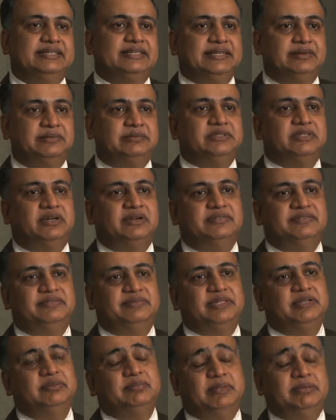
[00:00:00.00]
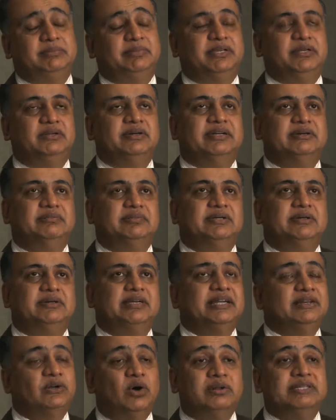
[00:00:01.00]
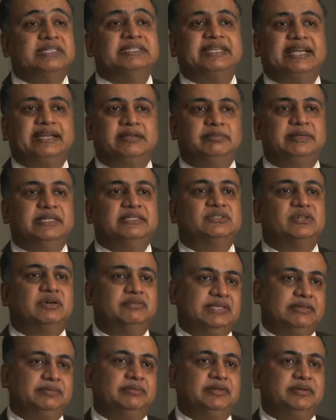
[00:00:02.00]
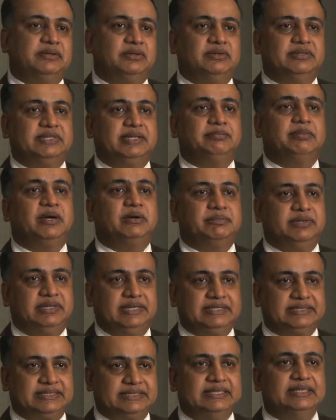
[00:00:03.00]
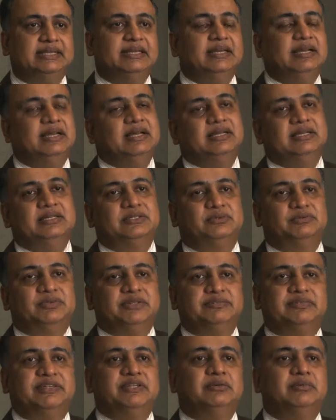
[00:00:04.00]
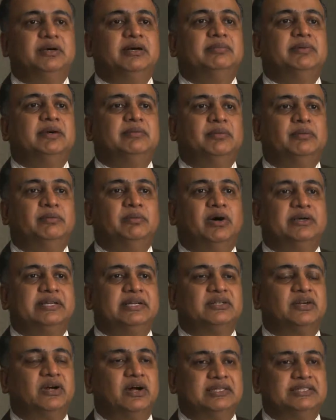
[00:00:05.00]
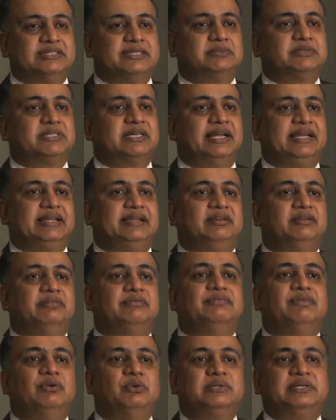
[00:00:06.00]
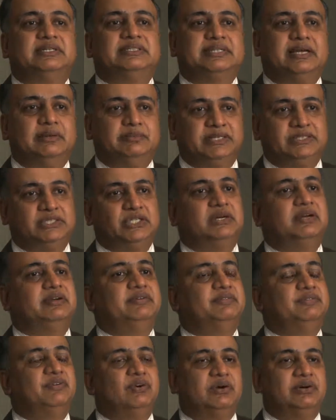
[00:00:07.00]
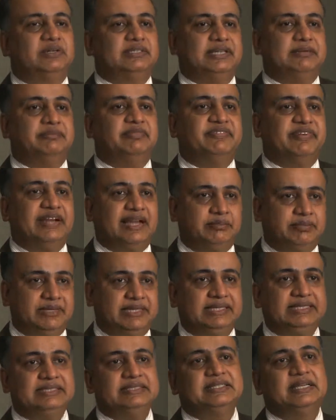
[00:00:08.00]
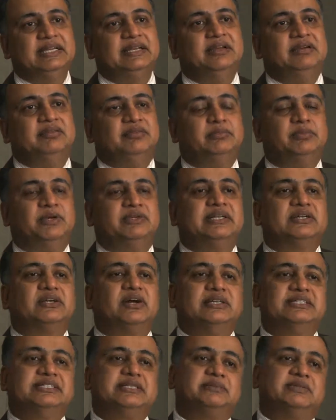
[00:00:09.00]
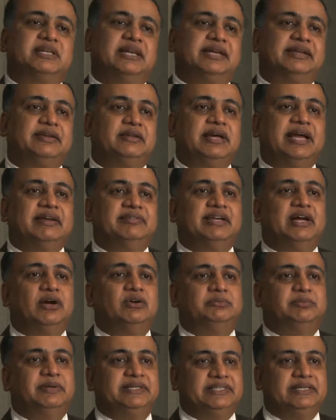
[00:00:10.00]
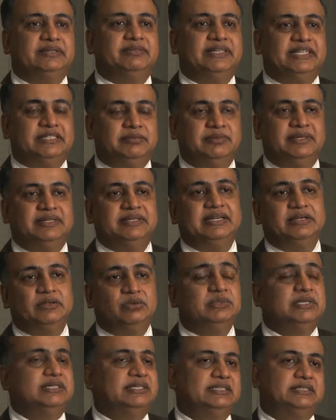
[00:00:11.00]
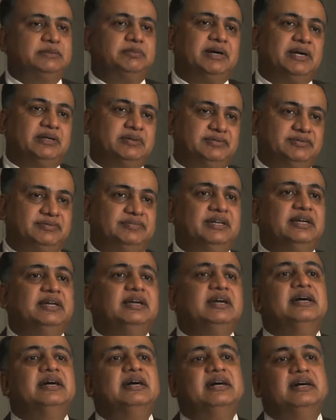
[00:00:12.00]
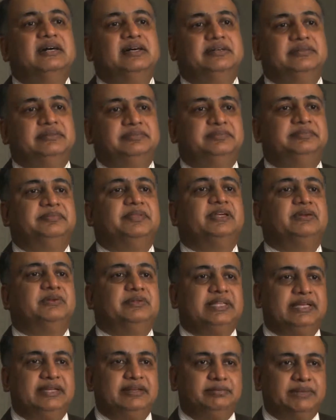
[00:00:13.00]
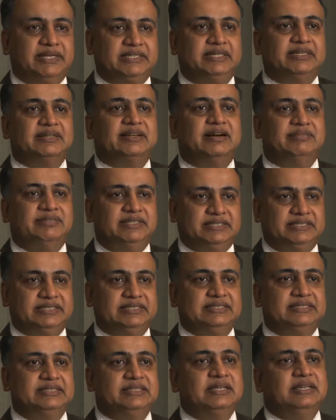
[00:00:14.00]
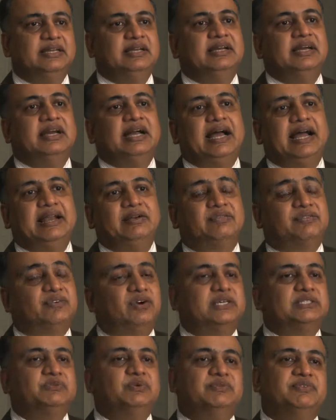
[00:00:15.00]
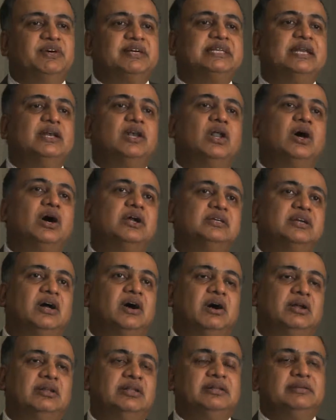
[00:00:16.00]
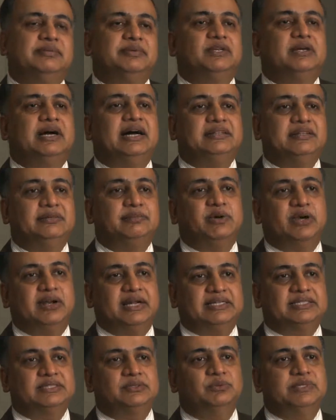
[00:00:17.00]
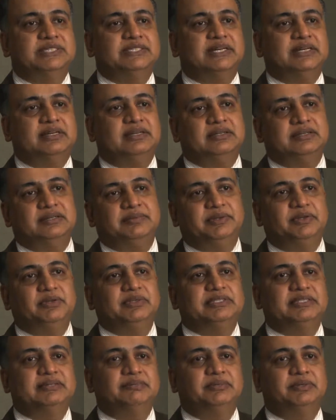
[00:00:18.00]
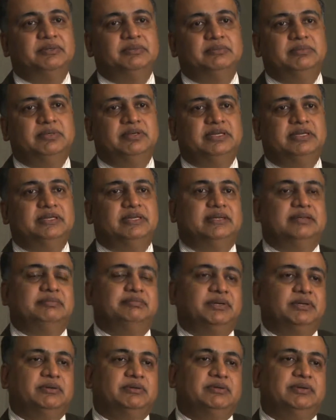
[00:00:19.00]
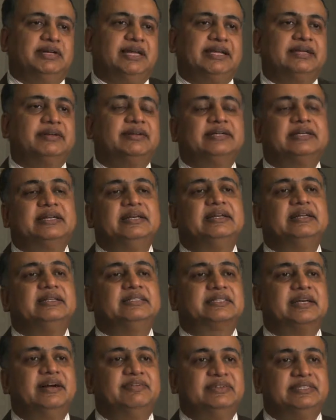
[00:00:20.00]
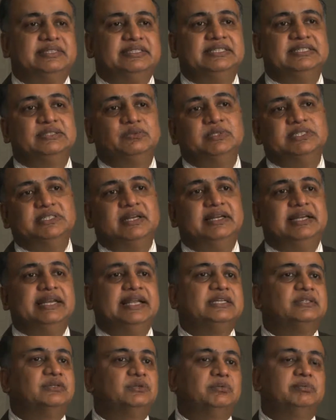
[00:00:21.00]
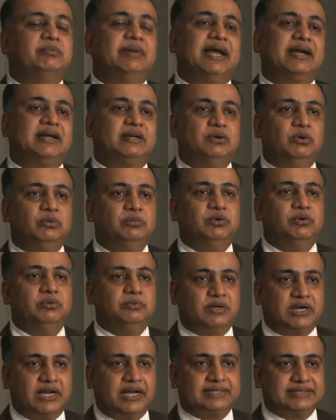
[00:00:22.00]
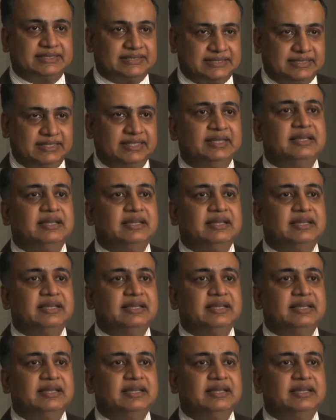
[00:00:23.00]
terms of, in all the segments of the population. So we've, brought in concepts like, floater sum assured for the families. We brought in concepts like, having outpatient treatment included as part of, the inpatient coverages. And of course, we worked a lot on, other products which are, like critical illness coverages, which are linked to bank home loan products,